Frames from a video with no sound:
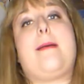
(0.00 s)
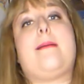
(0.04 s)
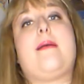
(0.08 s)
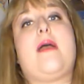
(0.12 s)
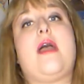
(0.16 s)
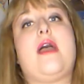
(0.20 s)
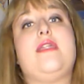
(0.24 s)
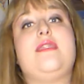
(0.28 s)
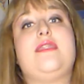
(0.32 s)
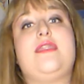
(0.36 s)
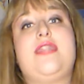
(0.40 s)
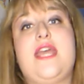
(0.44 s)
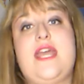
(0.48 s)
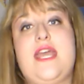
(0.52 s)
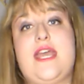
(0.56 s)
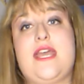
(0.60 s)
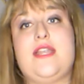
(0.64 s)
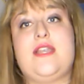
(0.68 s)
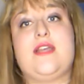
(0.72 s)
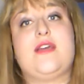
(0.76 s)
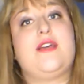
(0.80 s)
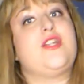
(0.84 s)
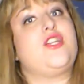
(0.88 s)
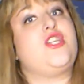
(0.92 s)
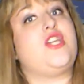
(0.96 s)
And
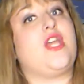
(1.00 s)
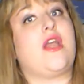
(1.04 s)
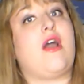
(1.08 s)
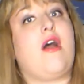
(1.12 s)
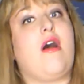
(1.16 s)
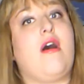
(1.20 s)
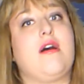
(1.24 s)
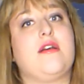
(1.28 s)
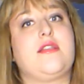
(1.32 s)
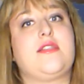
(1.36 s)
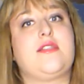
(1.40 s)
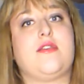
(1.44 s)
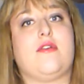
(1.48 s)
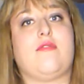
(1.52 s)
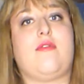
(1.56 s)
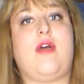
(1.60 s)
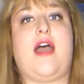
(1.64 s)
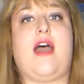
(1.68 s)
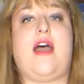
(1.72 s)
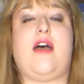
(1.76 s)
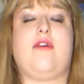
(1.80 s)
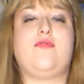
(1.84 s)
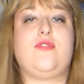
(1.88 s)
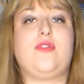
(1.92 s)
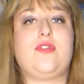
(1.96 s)
then she also,
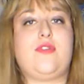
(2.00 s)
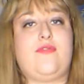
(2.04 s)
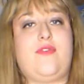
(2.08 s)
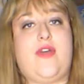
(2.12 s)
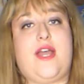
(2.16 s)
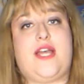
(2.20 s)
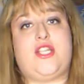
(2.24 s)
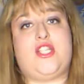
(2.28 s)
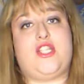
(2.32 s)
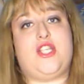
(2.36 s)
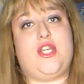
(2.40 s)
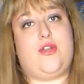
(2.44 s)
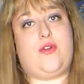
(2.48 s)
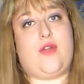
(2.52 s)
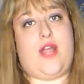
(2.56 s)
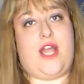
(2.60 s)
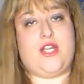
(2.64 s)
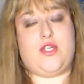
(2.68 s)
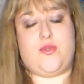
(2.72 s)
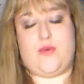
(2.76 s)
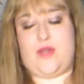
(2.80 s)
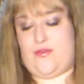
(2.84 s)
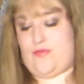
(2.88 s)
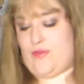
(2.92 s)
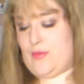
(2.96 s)
after the fact, she
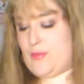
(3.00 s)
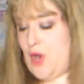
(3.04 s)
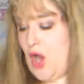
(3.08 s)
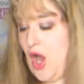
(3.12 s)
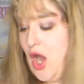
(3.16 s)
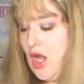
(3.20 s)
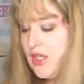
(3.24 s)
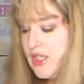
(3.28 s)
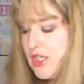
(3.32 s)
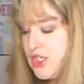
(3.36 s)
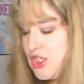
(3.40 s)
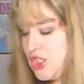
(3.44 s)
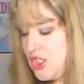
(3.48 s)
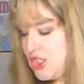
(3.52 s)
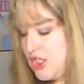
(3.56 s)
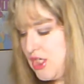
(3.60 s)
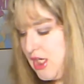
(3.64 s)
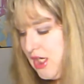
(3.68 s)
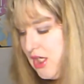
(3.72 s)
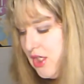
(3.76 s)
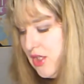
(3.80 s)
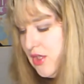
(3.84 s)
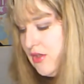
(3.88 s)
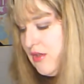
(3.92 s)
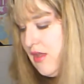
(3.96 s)
graduated from college.
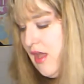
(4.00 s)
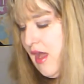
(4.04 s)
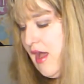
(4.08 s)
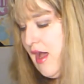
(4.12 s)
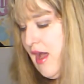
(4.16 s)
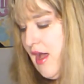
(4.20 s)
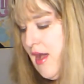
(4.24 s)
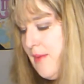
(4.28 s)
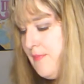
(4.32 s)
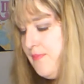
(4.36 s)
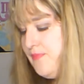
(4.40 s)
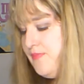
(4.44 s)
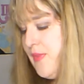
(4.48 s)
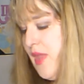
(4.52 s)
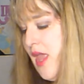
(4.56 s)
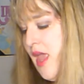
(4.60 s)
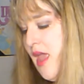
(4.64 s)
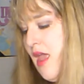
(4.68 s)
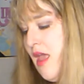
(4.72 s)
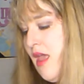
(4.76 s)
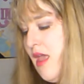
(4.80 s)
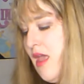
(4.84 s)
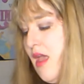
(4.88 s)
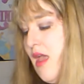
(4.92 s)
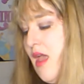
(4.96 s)
She um,
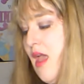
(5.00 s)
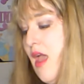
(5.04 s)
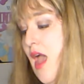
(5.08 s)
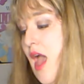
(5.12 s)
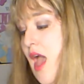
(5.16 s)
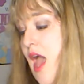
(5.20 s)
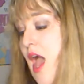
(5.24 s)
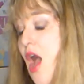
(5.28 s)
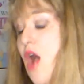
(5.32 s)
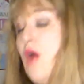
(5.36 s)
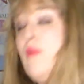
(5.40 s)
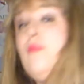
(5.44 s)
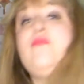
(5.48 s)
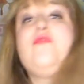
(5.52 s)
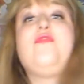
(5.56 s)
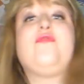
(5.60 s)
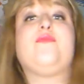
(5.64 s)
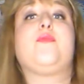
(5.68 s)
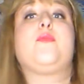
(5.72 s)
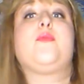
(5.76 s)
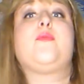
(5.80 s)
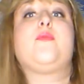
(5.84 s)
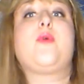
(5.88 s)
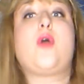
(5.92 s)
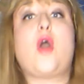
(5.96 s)
helped
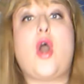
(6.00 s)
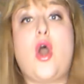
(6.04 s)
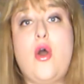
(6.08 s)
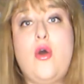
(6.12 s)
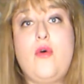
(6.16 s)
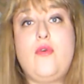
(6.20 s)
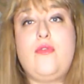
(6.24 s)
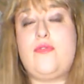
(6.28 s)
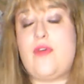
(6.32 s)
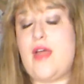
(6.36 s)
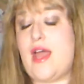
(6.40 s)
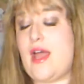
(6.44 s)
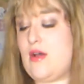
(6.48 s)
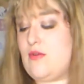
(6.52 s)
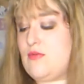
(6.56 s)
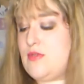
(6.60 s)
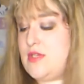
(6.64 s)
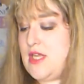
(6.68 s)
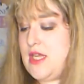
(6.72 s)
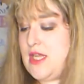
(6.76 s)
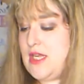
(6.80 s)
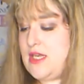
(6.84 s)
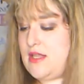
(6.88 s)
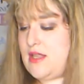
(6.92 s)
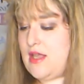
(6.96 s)

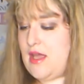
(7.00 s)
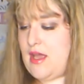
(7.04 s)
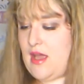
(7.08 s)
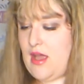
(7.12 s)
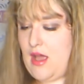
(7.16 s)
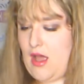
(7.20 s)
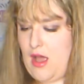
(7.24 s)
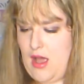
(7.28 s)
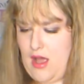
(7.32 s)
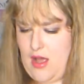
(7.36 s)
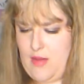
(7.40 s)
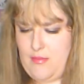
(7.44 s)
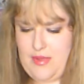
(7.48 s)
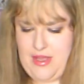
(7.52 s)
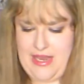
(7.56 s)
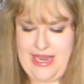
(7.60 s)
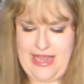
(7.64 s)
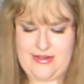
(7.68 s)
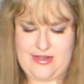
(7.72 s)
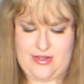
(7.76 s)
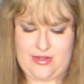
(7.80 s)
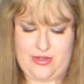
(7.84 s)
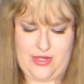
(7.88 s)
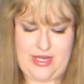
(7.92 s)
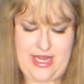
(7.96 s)
co-founded the. Um, I
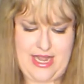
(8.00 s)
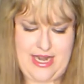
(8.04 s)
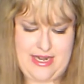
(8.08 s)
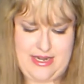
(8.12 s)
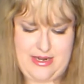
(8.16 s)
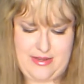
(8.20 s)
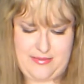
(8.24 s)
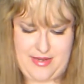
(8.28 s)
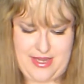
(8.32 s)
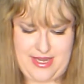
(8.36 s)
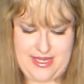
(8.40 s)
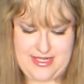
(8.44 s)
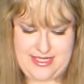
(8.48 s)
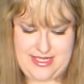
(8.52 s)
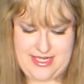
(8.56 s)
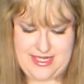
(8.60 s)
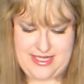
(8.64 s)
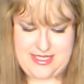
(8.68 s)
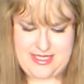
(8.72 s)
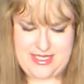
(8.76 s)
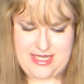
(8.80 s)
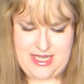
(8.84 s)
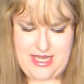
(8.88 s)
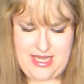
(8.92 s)
had to look at it up, guys, because